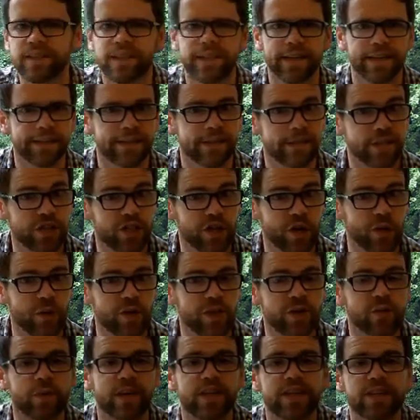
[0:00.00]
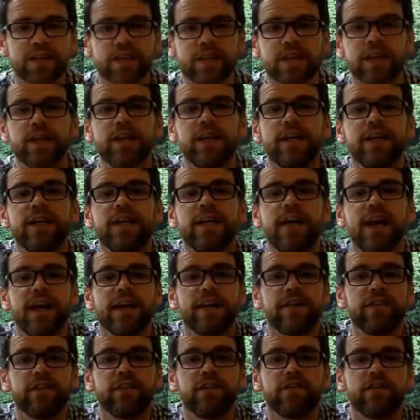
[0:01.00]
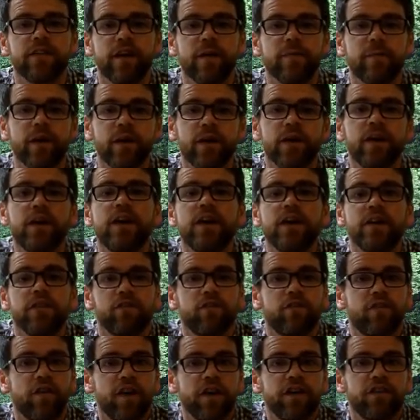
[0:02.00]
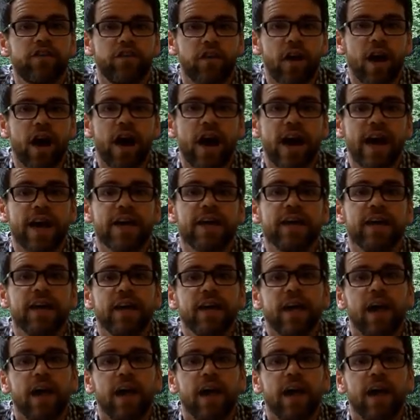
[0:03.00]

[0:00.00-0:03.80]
It gets snow in the winter, and in the summer it's very dry